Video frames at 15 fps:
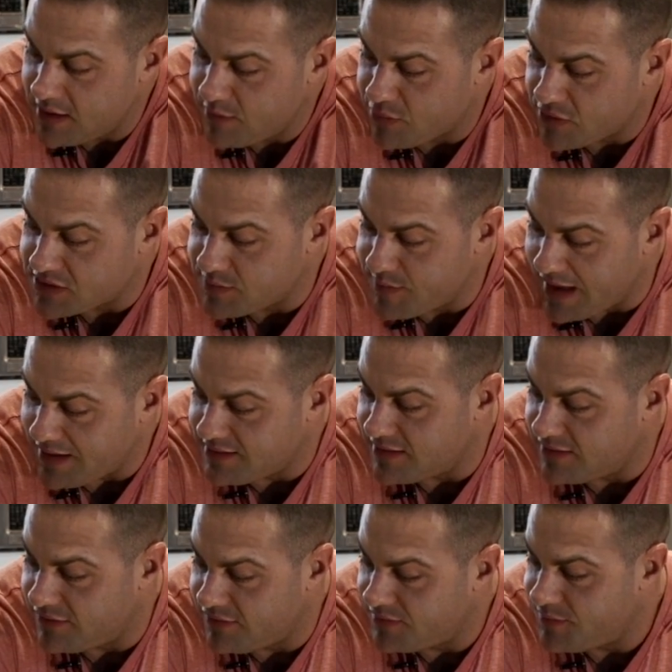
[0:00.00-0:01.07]

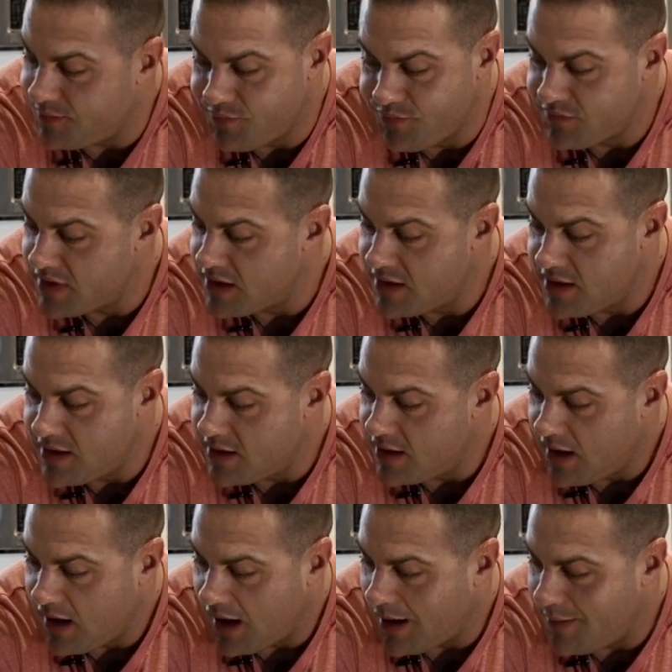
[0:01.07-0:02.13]
perspective,
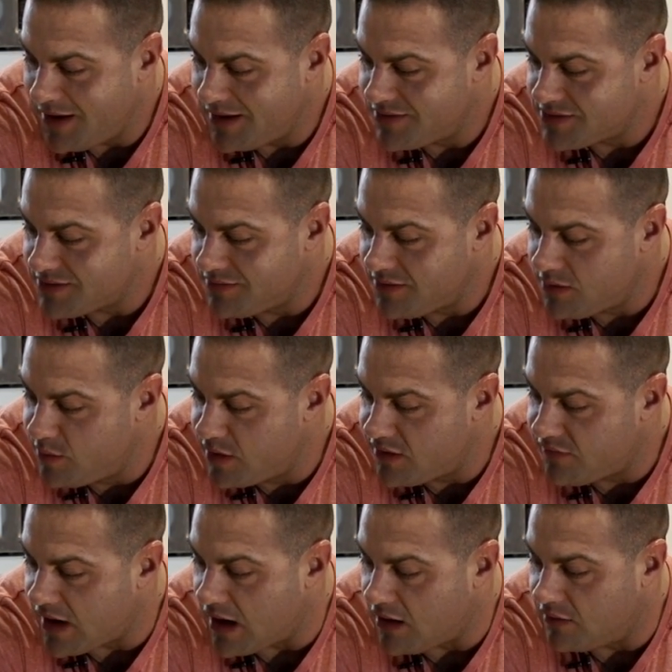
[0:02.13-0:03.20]
I mean, there's a little bit
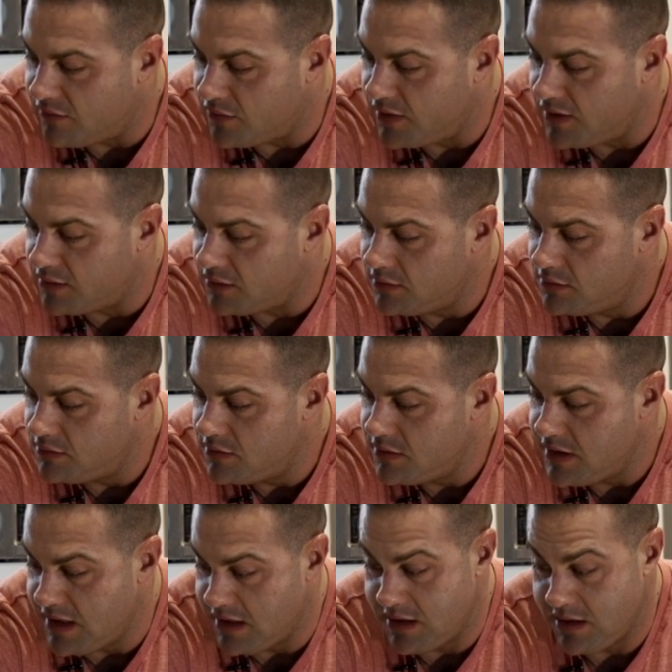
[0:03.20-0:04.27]
of olive oil
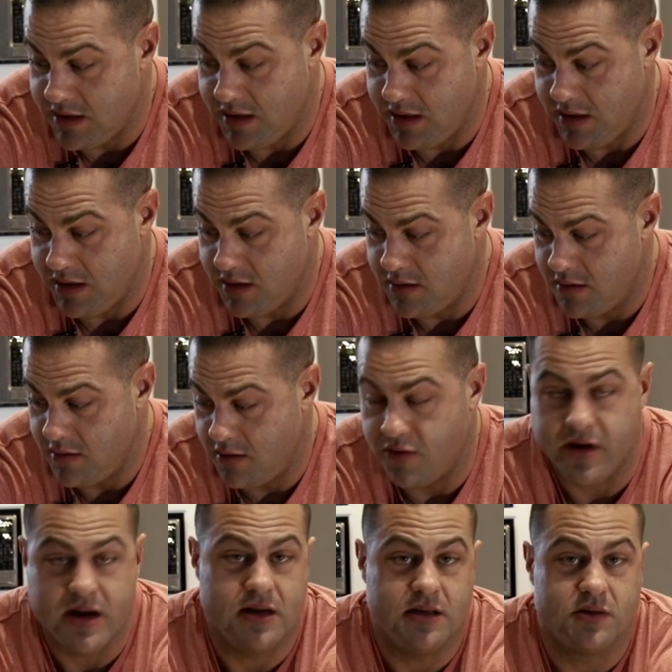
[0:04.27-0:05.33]
in the
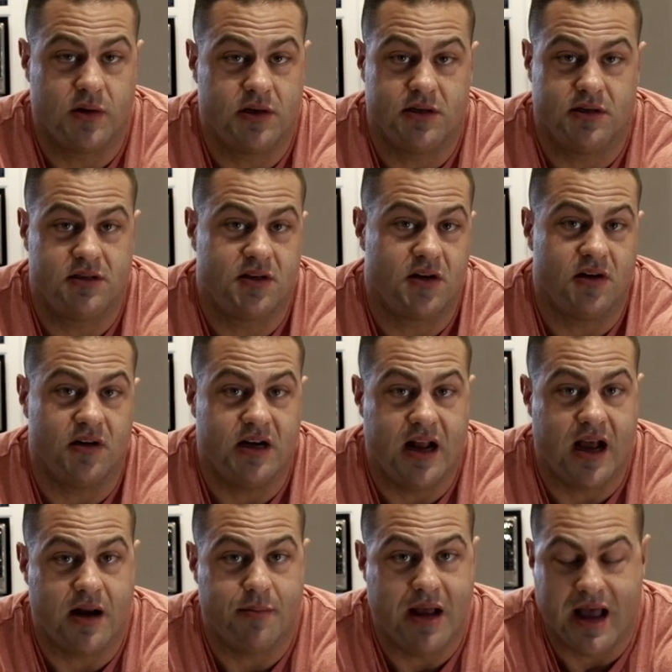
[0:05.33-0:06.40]
greens, which is certainly
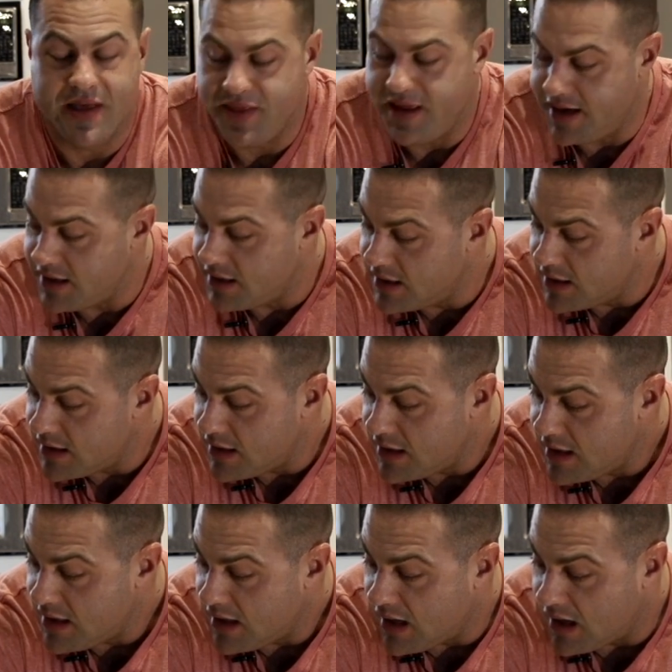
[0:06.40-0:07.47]
not a bad thing.
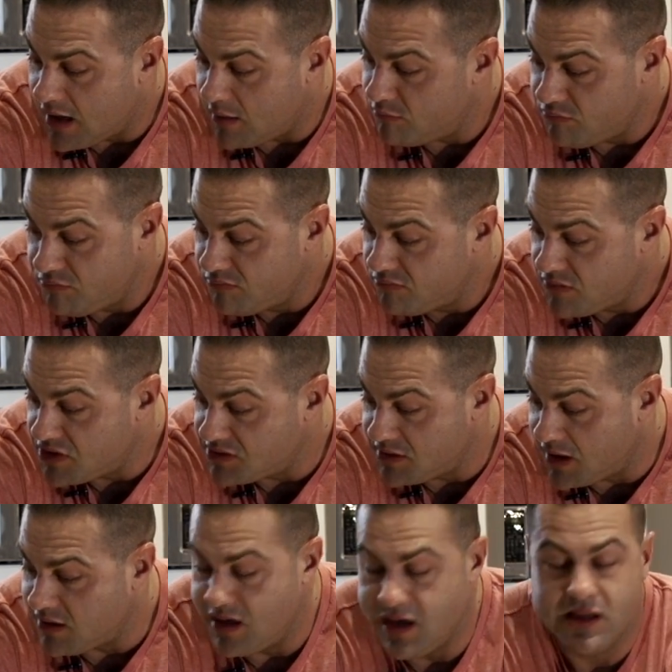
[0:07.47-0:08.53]
There's
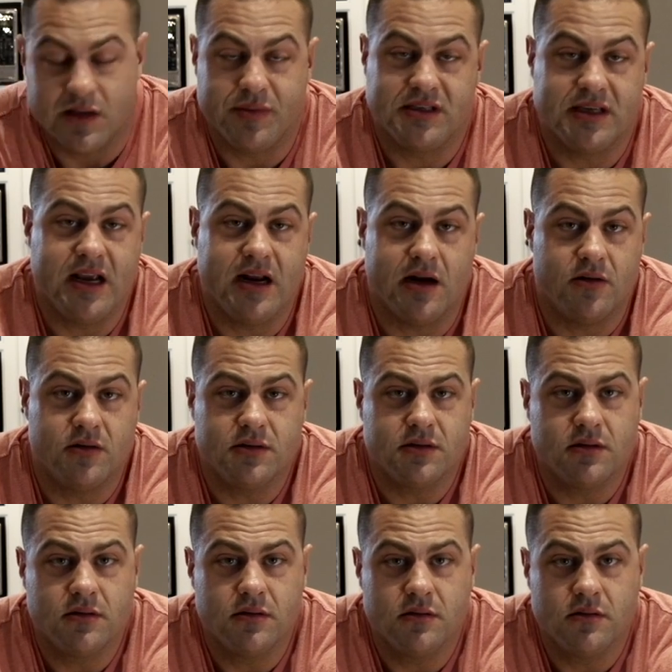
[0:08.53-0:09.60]
nothing in the potatoes,
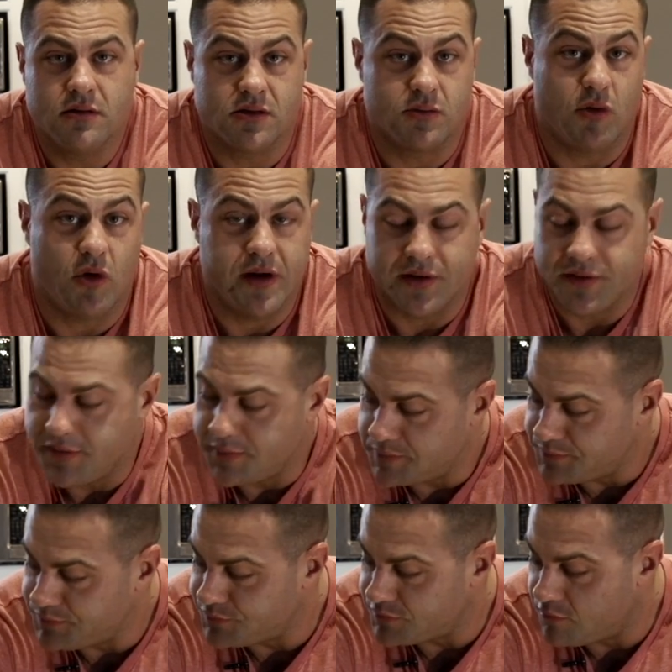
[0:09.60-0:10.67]
it's boiled,
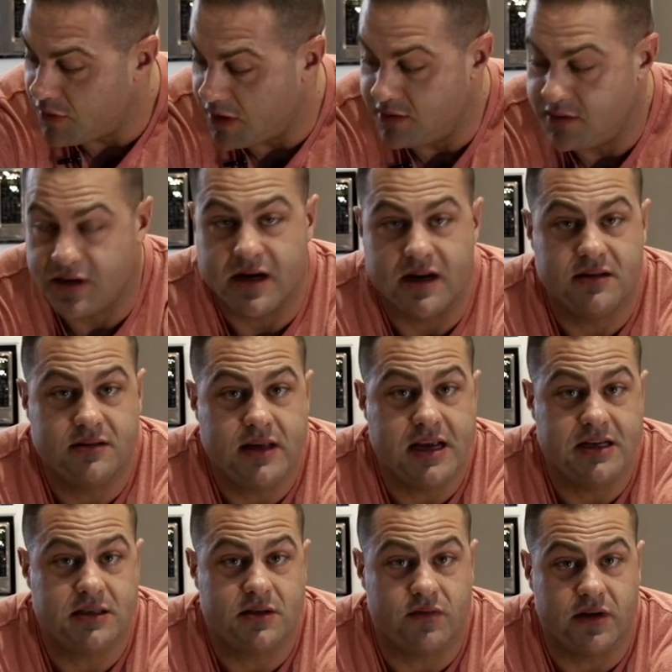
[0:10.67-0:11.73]
but they're gonna
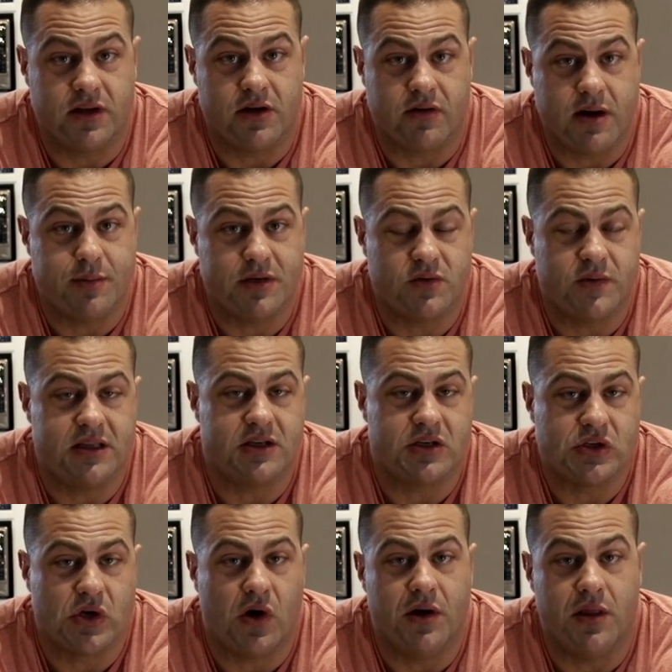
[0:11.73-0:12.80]
taste really great between the
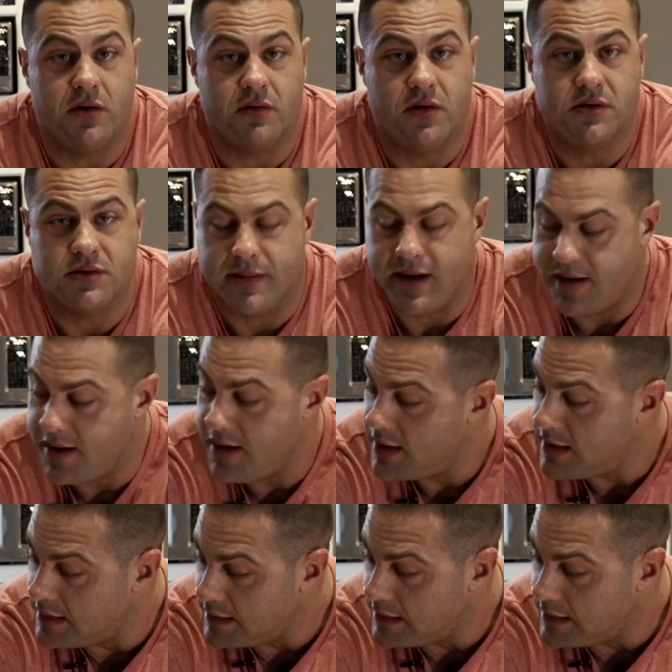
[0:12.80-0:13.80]
salt and the rosemary.